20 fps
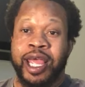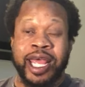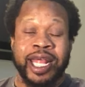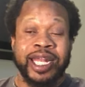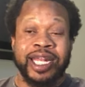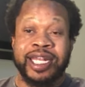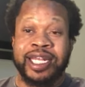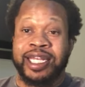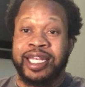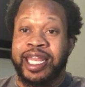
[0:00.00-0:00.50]

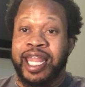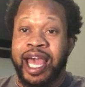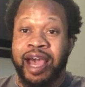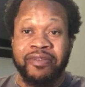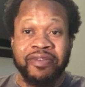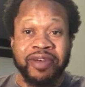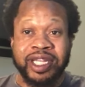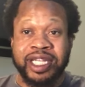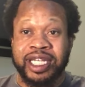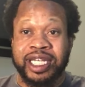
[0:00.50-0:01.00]

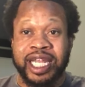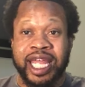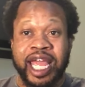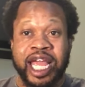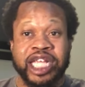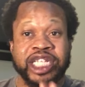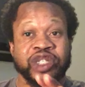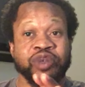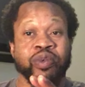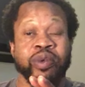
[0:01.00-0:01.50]

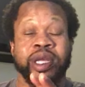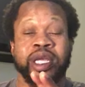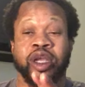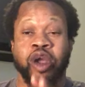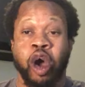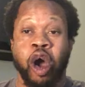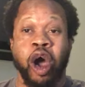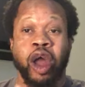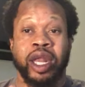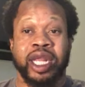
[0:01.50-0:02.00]
Nevertheless,
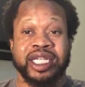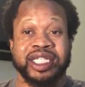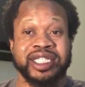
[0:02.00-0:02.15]
regardless,